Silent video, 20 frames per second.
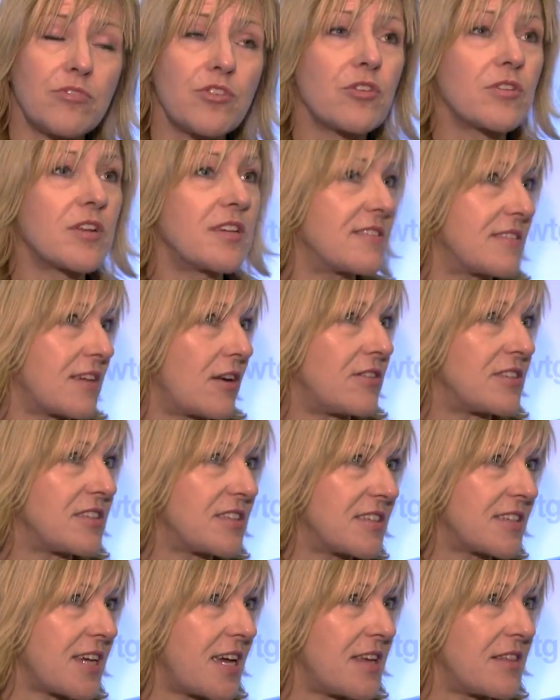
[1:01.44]
not necessarily
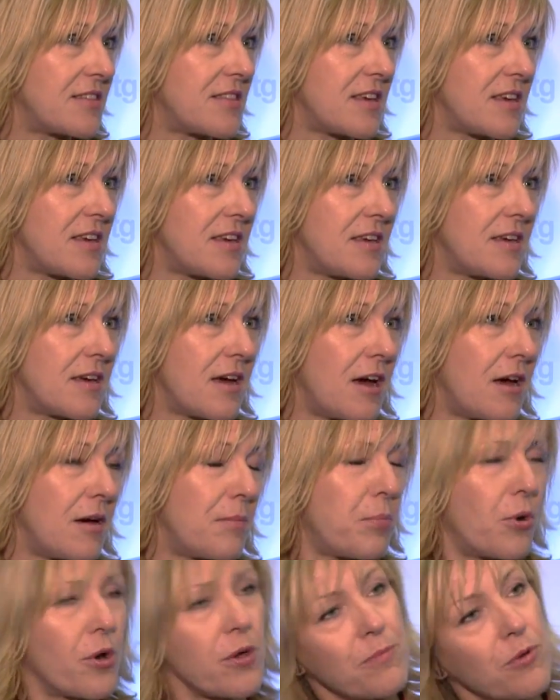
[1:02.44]
to take the
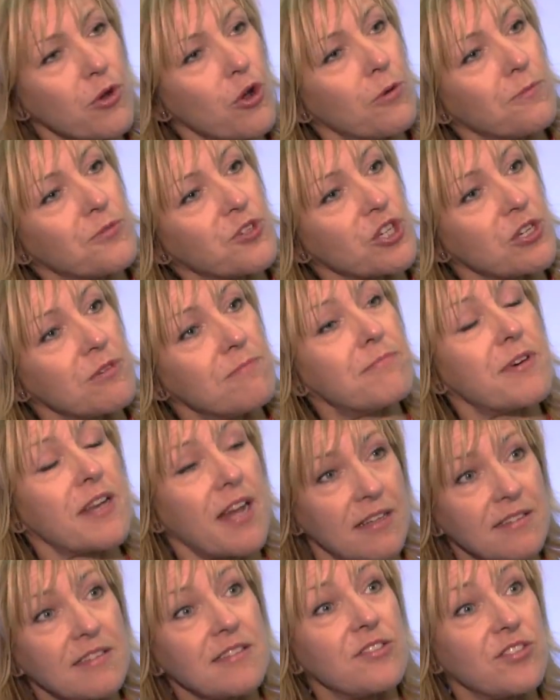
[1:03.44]
appointment option, but
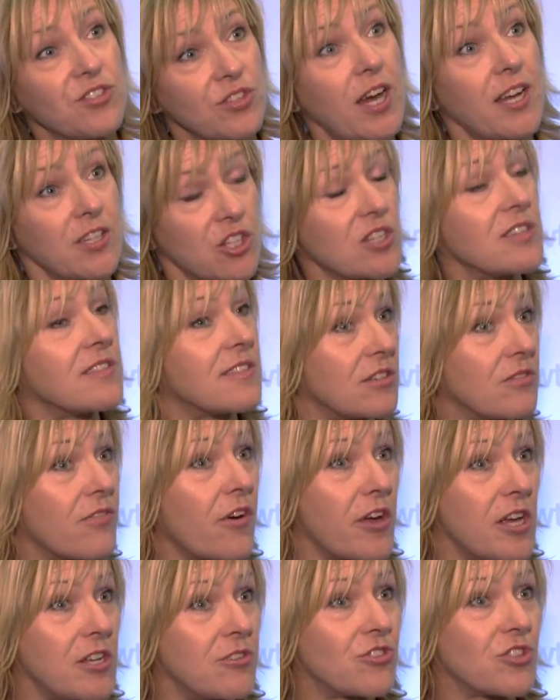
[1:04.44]
actually still
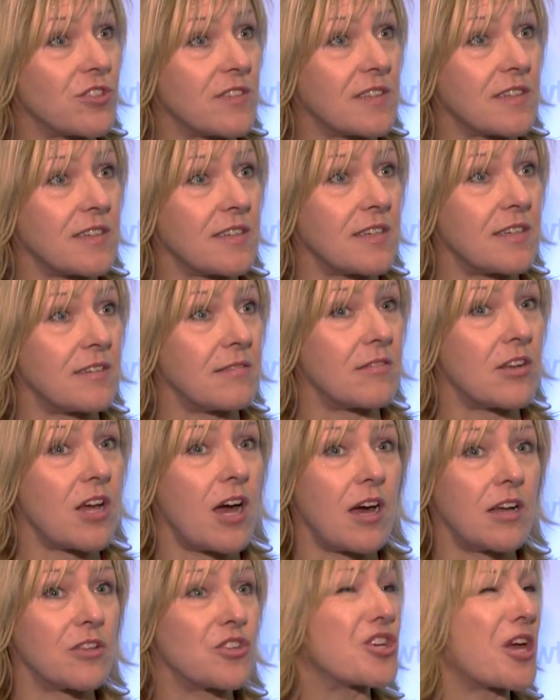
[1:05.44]
very interested in
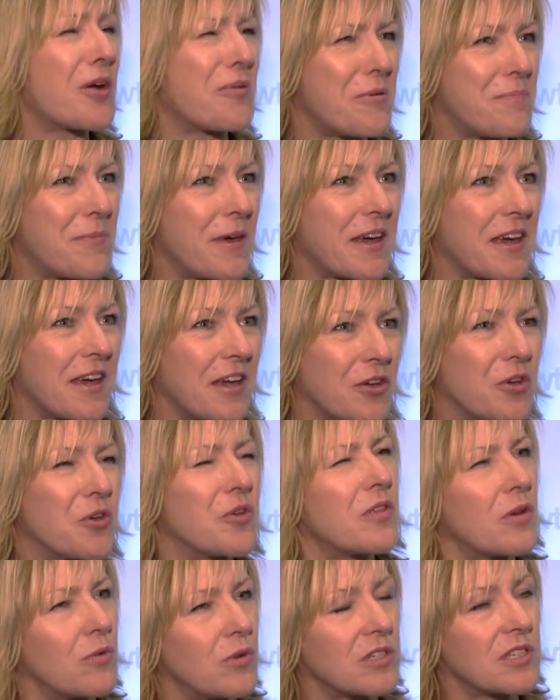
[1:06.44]
cherry picking
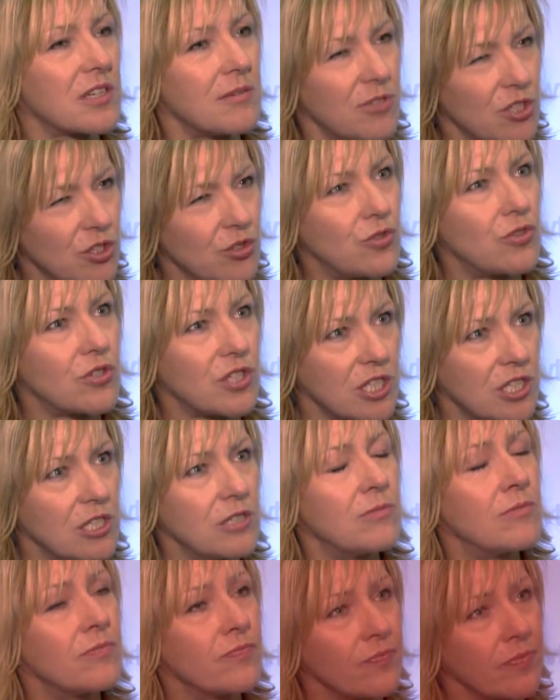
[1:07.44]
who they want to come and talk to.